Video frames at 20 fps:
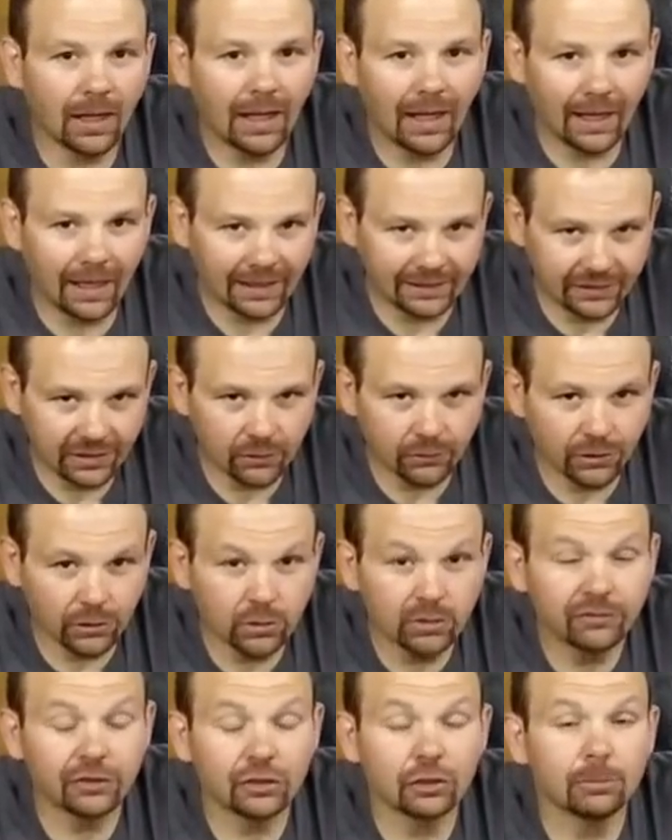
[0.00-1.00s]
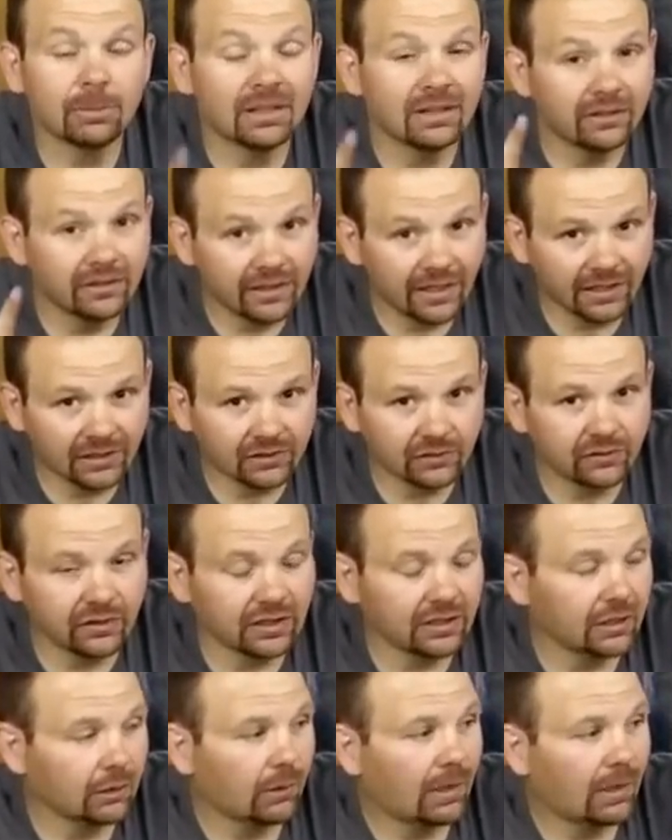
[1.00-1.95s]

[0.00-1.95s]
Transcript: I don't know if it'll be the next video.